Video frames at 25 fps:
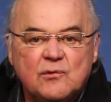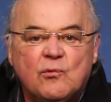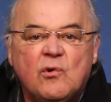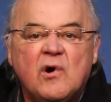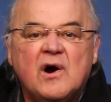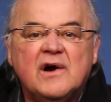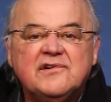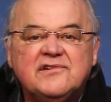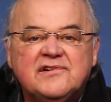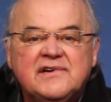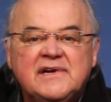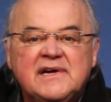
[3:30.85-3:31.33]

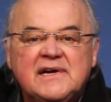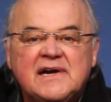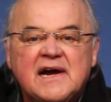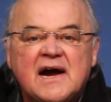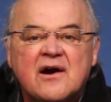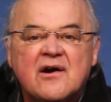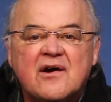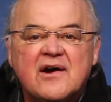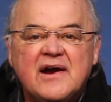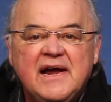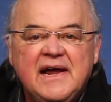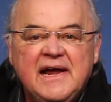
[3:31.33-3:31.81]
washing
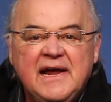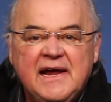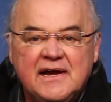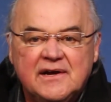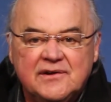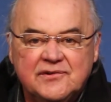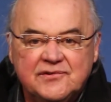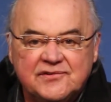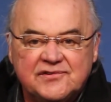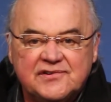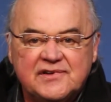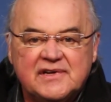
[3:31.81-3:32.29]
our
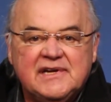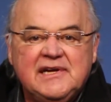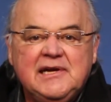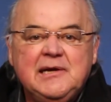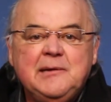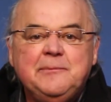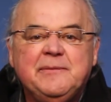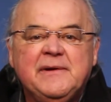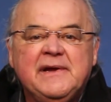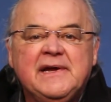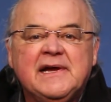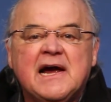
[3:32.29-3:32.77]
hands,
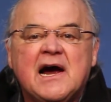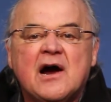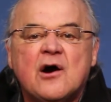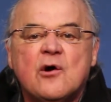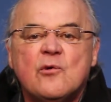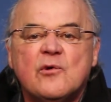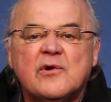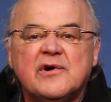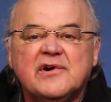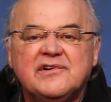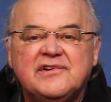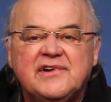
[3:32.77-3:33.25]
keeping
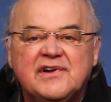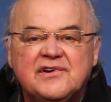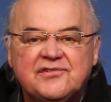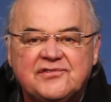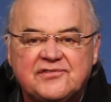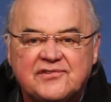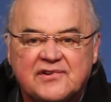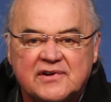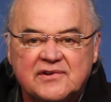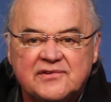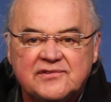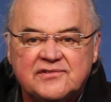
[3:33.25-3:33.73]
our
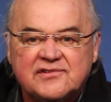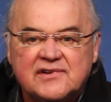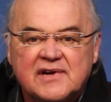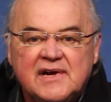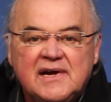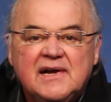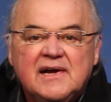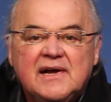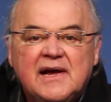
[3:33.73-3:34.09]
distance,